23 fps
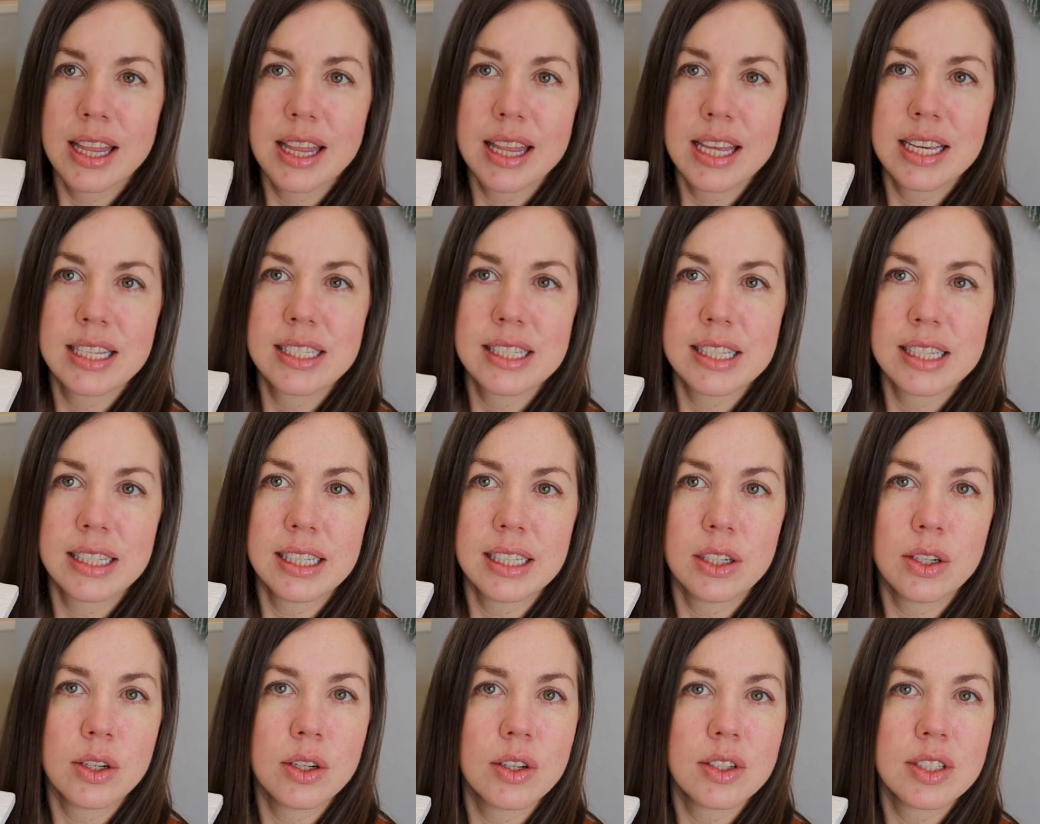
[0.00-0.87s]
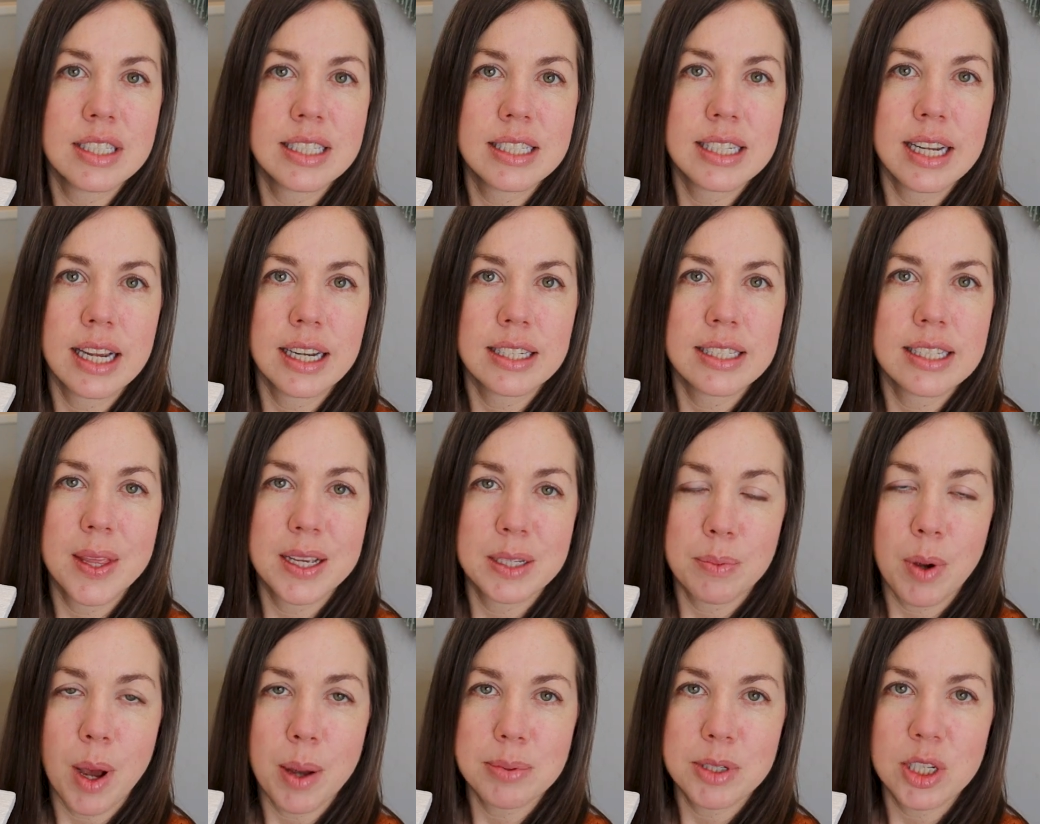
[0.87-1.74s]
these little sticks,
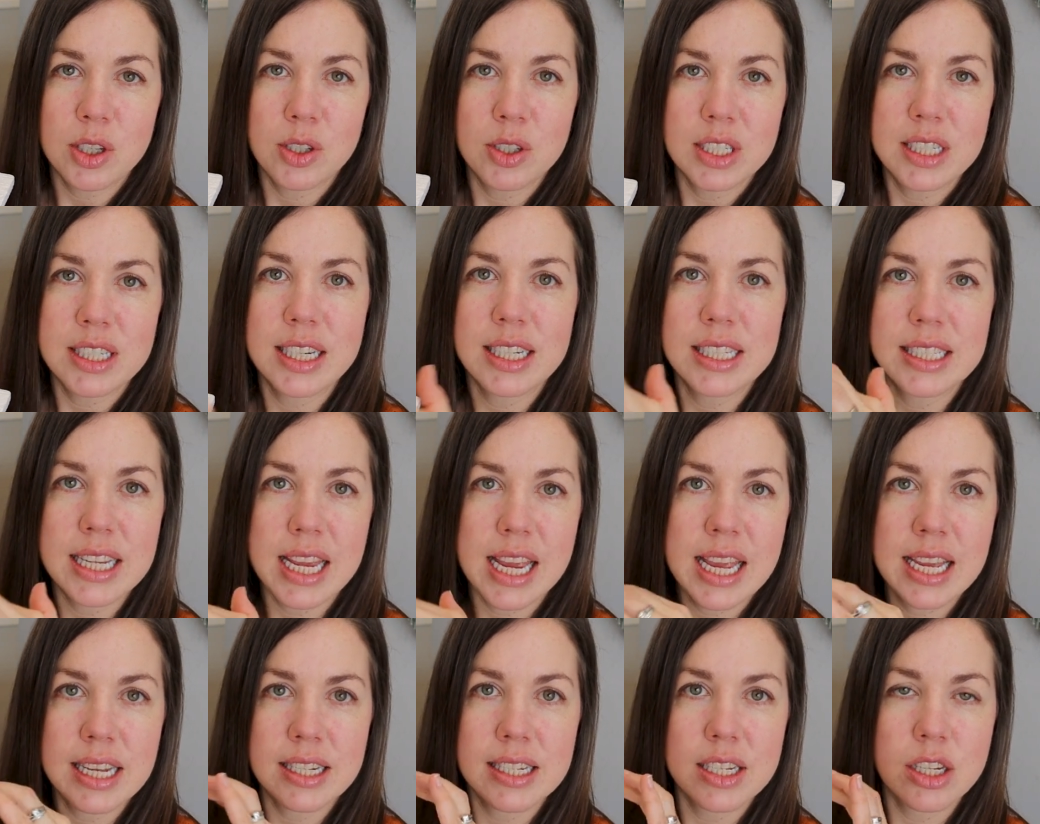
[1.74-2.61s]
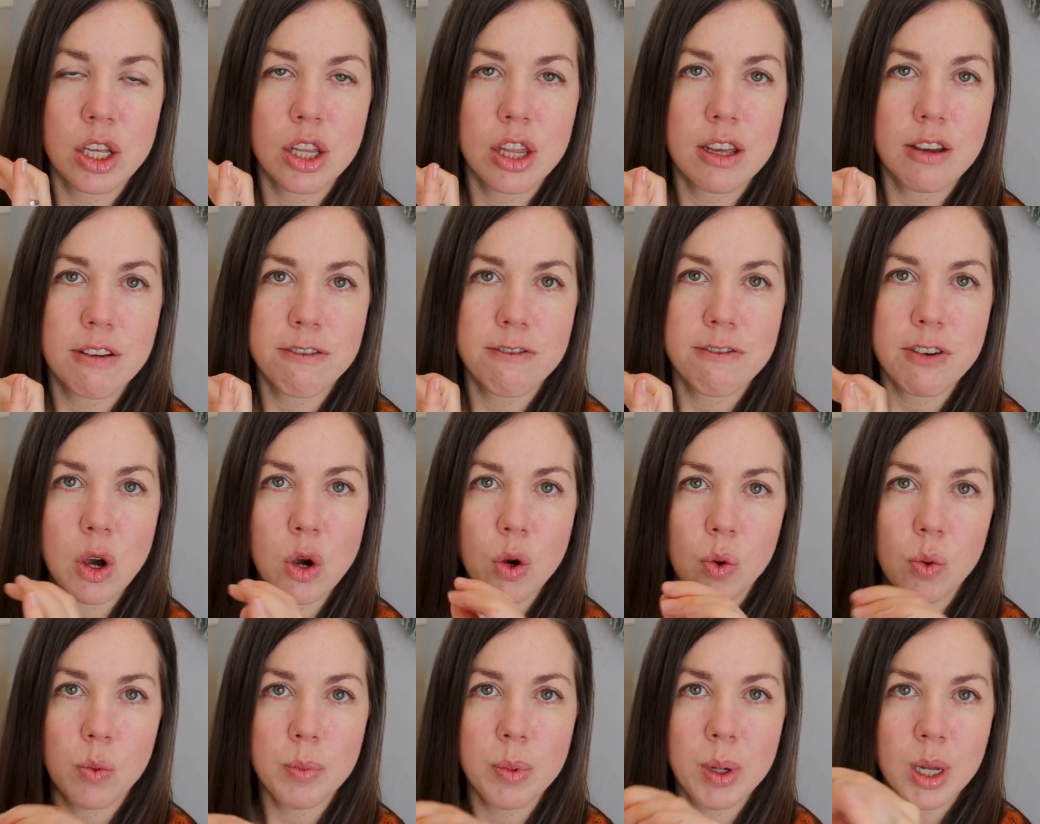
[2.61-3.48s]
these popsicle sticks, into the
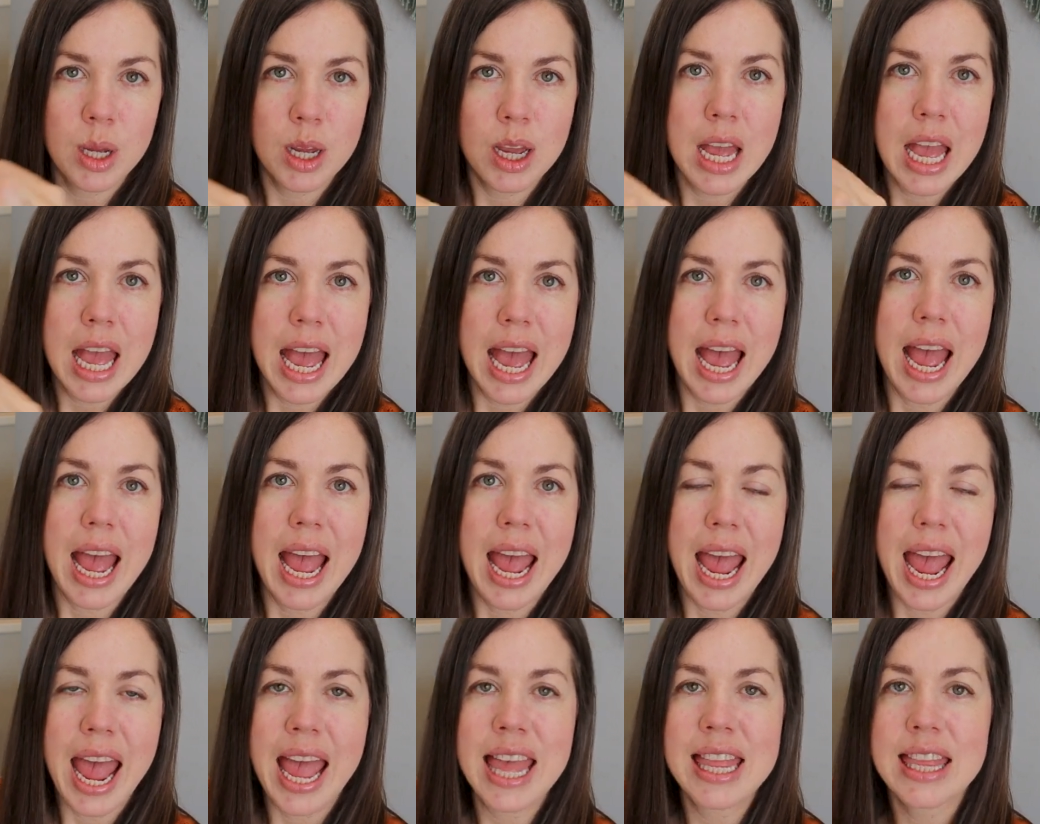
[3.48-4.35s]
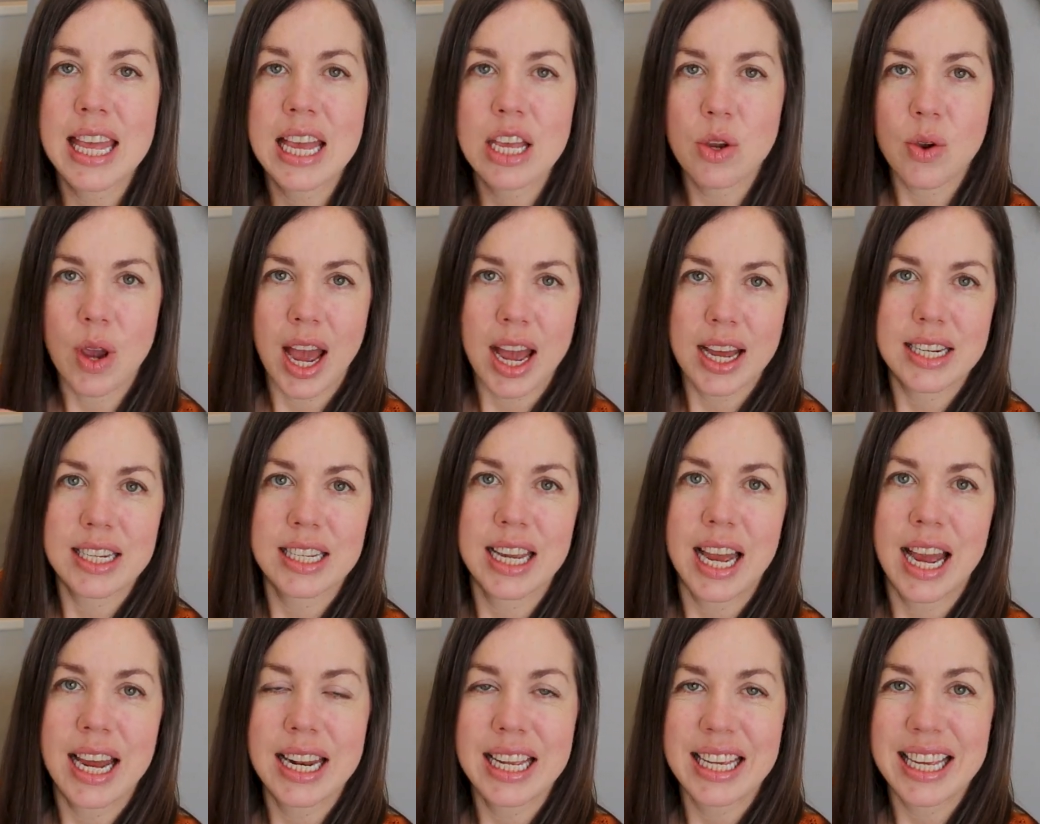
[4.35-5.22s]
foam. And then you had to
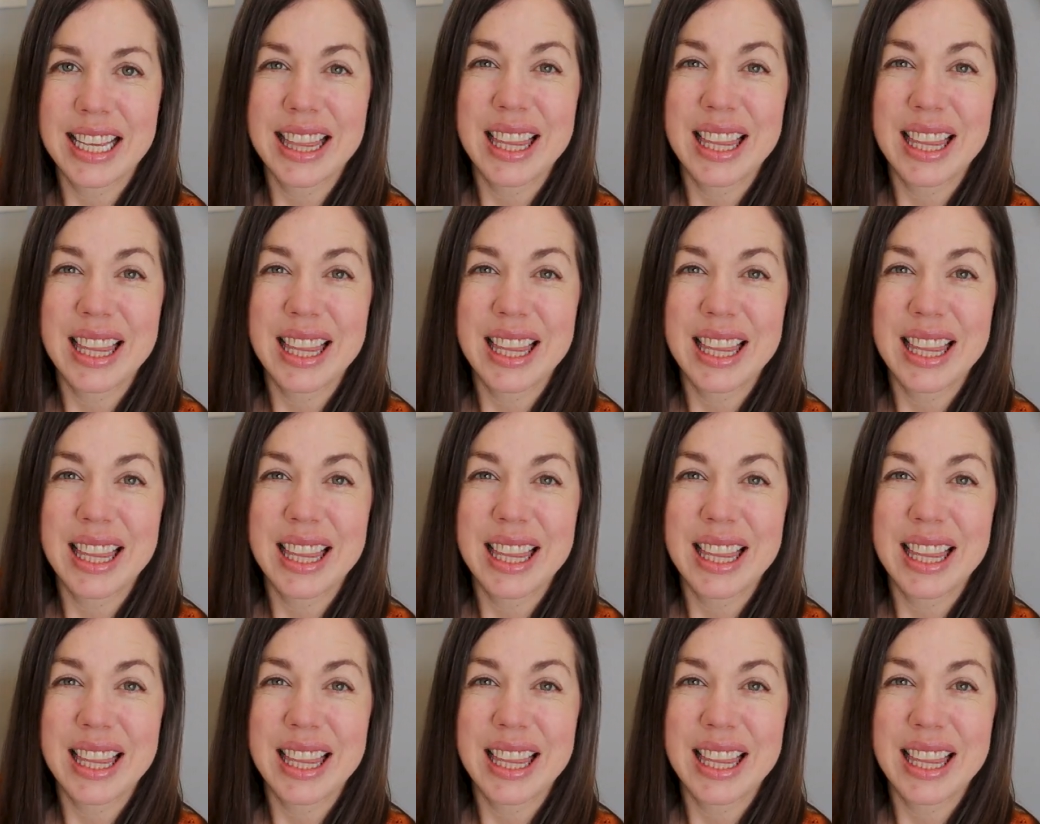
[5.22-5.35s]
kind of